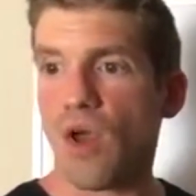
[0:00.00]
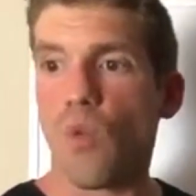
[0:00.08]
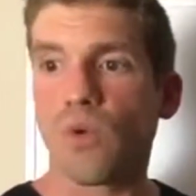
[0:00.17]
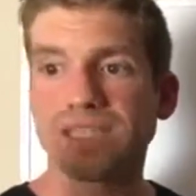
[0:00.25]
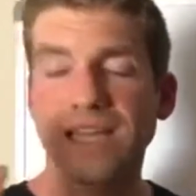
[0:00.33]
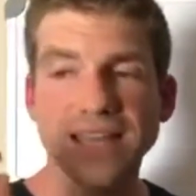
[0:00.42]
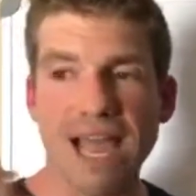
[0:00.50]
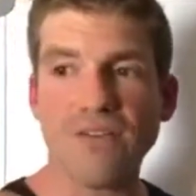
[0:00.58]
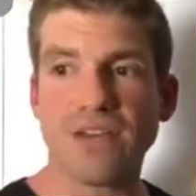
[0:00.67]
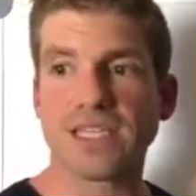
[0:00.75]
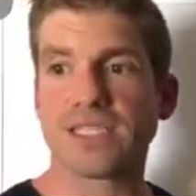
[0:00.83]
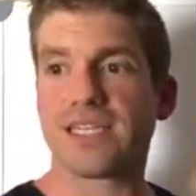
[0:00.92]
What's
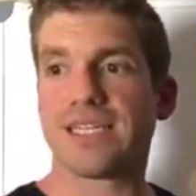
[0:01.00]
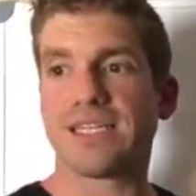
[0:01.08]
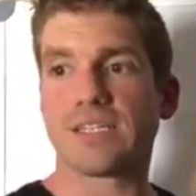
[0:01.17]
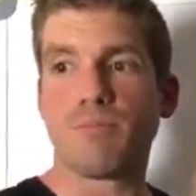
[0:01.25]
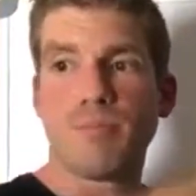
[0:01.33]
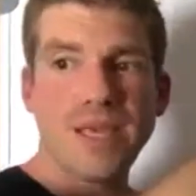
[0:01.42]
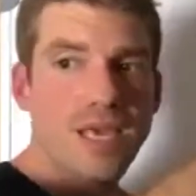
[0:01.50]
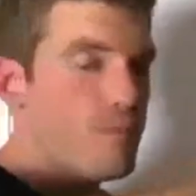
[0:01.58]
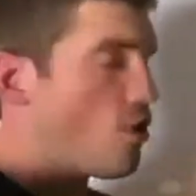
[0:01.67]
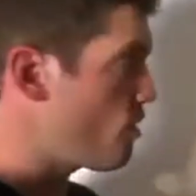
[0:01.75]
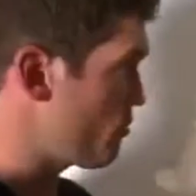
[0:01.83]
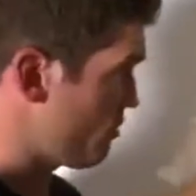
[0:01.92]
hilarious to this
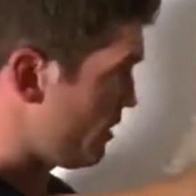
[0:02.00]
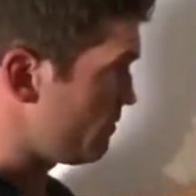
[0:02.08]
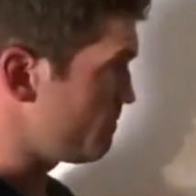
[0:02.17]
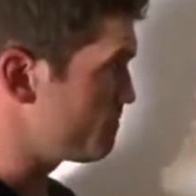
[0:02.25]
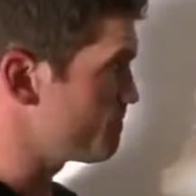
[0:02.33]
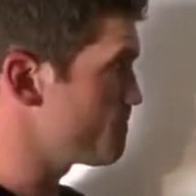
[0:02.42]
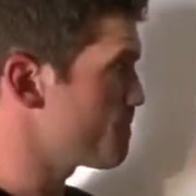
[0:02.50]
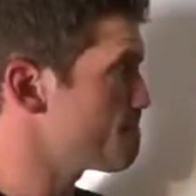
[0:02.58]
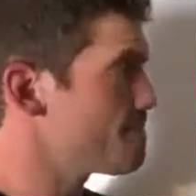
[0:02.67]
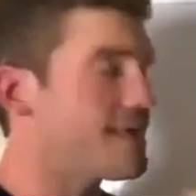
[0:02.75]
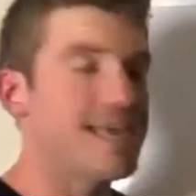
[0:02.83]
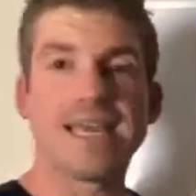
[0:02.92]
BMR thing
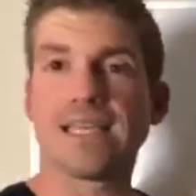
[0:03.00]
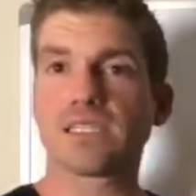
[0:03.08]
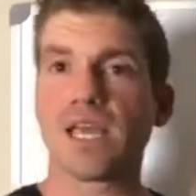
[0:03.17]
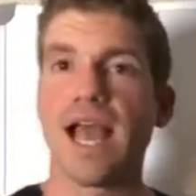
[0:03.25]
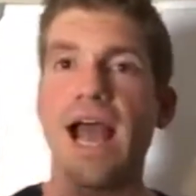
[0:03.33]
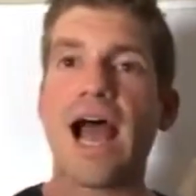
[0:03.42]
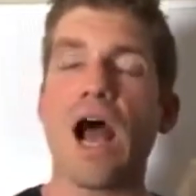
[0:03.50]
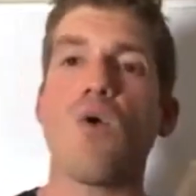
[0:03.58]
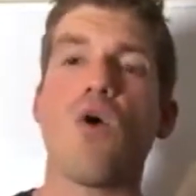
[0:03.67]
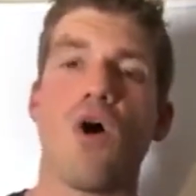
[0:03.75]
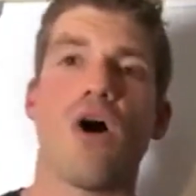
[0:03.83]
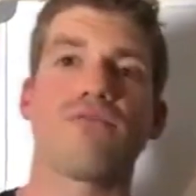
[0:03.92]
is how
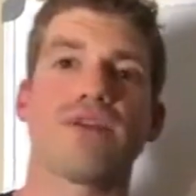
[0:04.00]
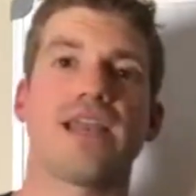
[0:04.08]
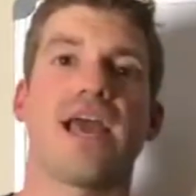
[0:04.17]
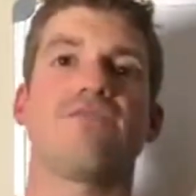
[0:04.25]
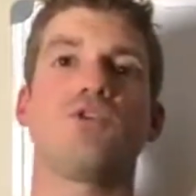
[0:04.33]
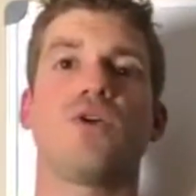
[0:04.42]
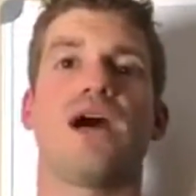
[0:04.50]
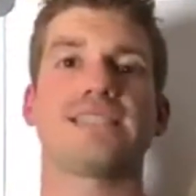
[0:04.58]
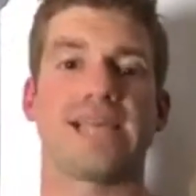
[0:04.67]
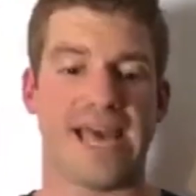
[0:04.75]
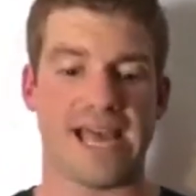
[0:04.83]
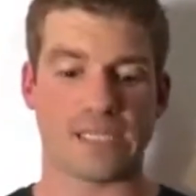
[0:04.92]
often have you guys
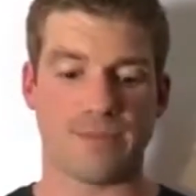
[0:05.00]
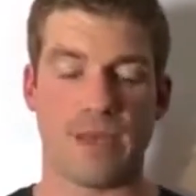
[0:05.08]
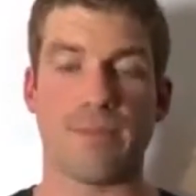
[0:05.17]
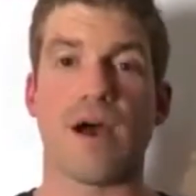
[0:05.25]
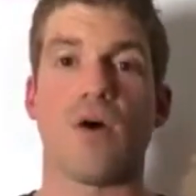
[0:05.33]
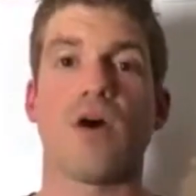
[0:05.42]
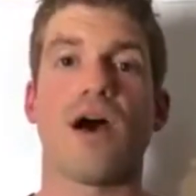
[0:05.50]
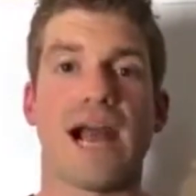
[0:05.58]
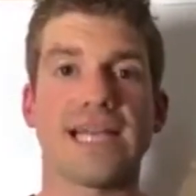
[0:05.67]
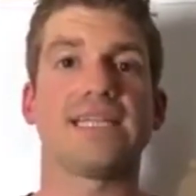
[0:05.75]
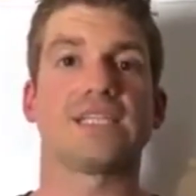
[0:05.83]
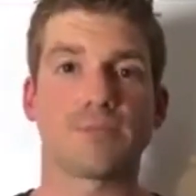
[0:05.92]
asked me about, I
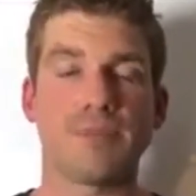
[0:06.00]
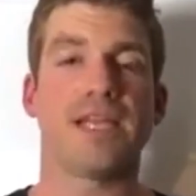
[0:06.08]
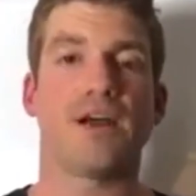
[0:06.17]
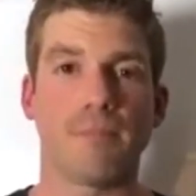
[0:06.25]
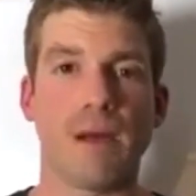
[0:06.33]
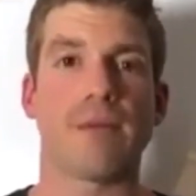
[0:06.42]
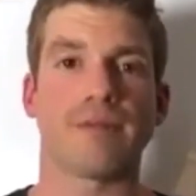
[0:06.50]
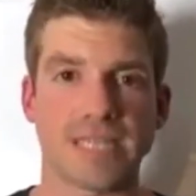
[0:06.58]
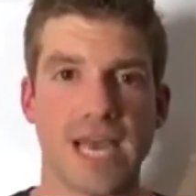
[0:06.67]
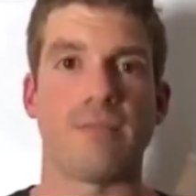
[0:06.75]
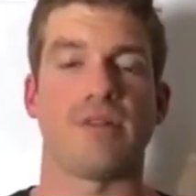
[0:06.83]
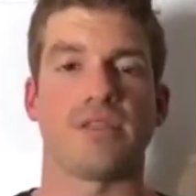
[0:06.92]
need to speed up my
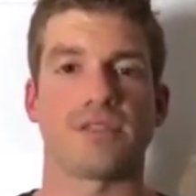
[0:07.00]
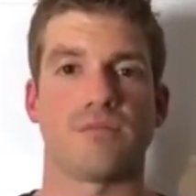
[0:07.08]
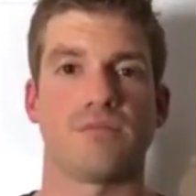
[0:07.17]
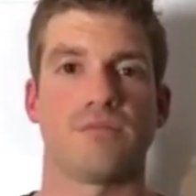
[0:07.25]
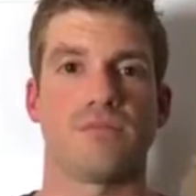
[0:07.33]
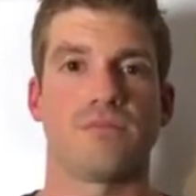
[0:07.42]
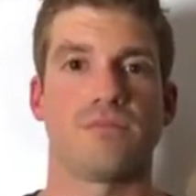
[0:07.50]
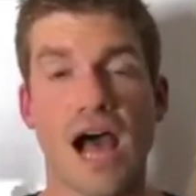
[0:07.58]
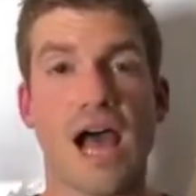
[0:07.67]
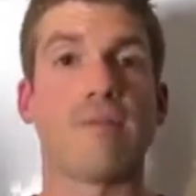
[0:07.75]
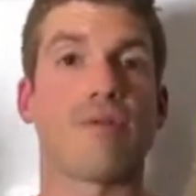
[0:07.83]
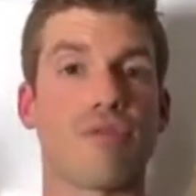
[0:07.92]
metabolism?
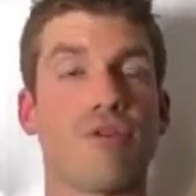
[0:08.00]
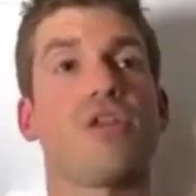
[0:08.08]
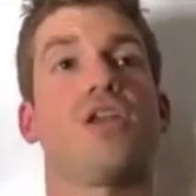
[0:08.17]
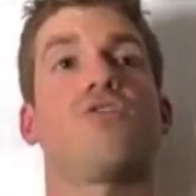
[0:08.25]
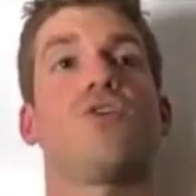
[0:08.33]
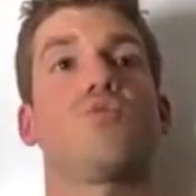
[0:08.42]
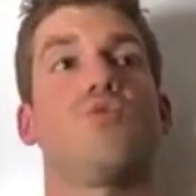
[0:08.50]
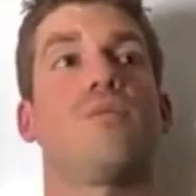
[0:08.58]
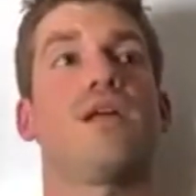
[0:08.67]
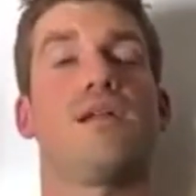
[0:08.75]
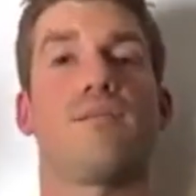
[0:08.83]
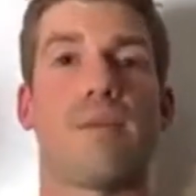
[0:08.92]
I'm a 30 year old
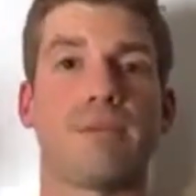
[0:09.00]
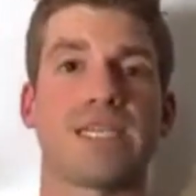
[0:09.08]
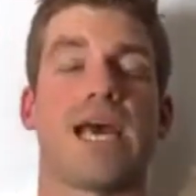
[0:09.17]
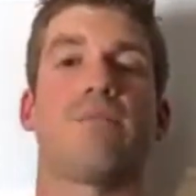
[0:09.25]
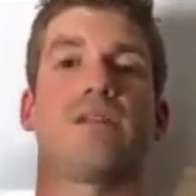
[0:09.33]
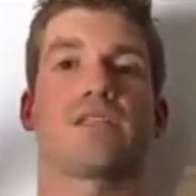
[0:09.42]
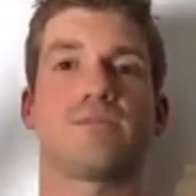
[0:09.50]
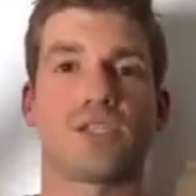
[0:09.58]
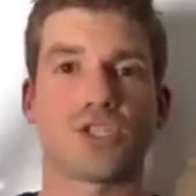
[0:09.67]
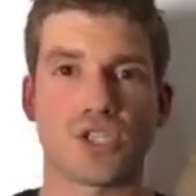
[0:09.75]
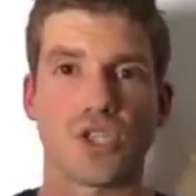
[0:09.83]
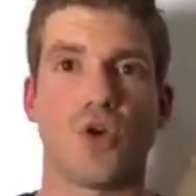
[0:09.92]
woman and my metabolism
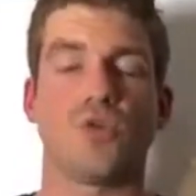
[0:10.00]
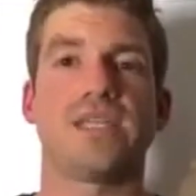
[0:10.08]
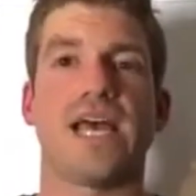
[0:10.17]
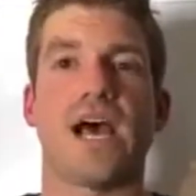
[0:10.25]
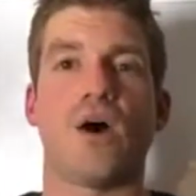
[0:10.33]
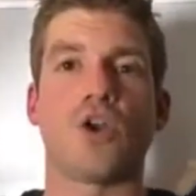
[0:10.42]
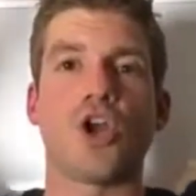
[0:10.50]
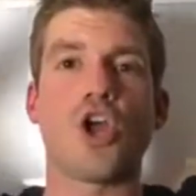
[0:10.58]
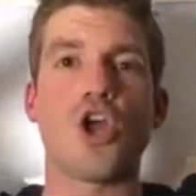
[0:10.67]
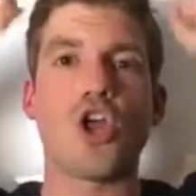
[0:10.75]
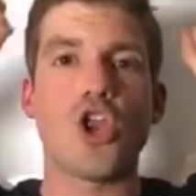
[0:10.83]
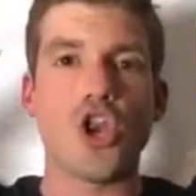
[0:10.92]
has slowed down.
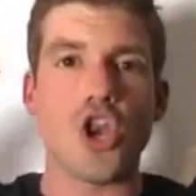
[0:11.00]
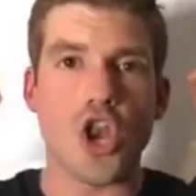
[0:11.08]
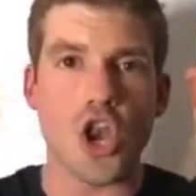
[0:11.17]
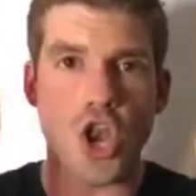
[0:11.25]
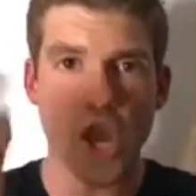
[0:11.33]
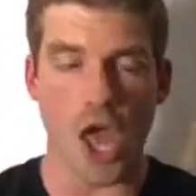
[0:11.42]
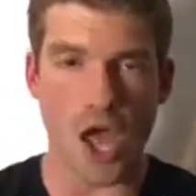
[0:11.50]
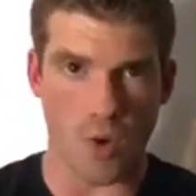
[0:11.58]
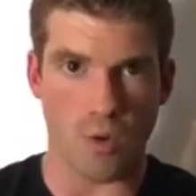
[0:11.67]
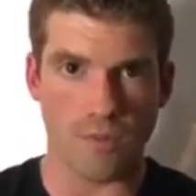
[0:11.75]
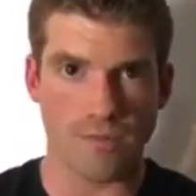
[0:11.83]
No,